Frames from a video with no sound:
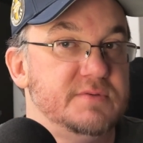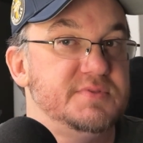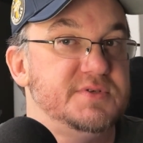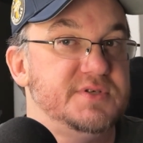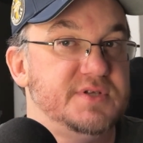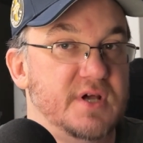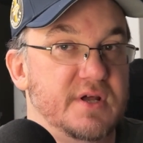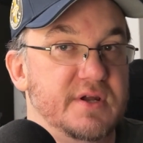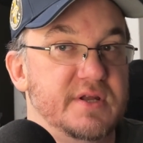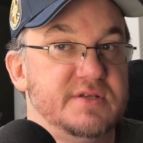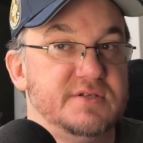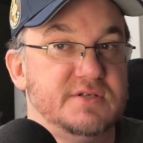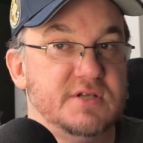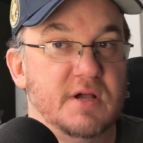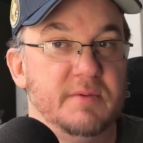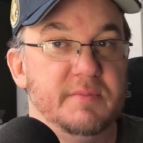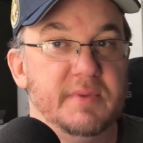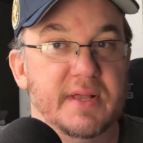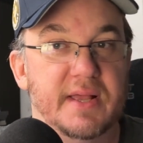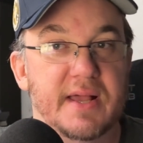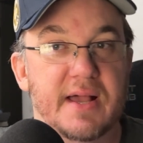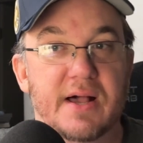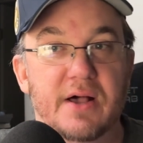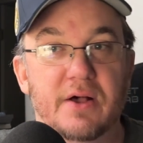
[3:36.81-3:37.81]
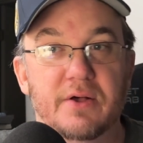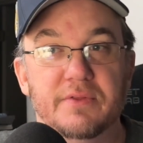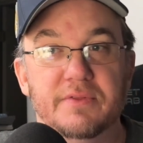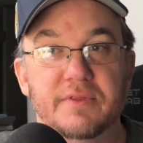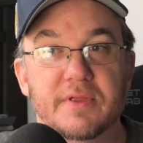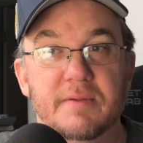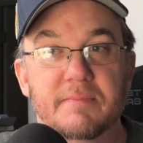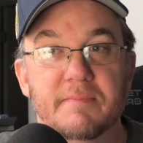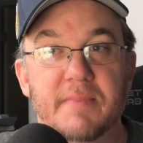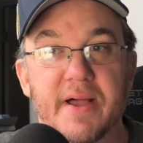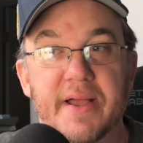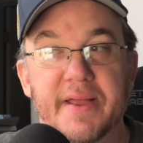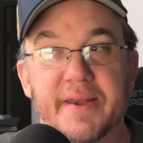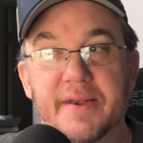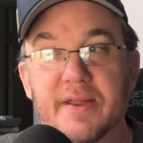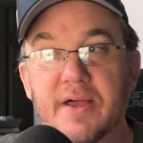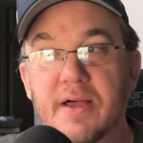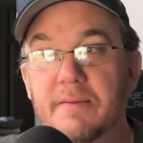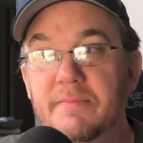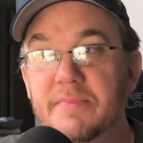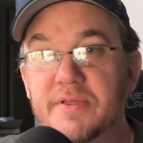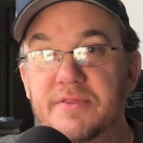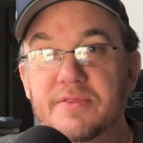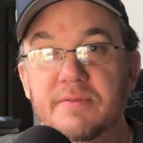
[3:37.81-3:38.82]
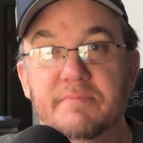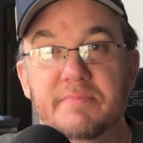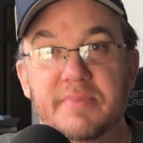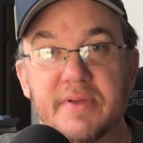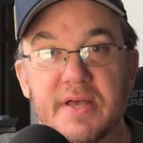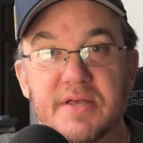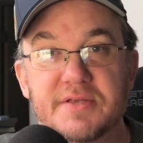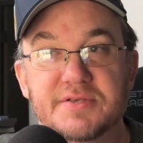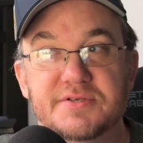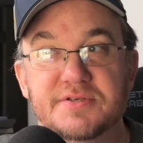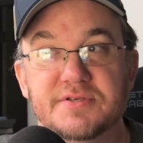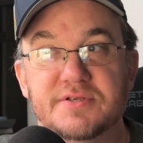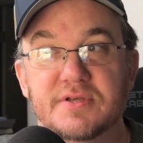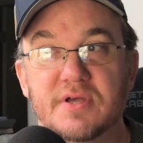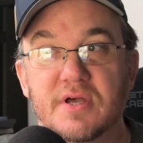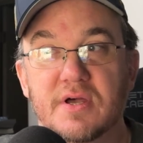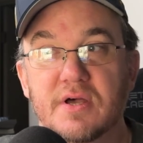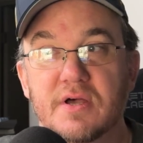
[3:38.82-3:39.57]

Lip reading: studies coming out that might not be the best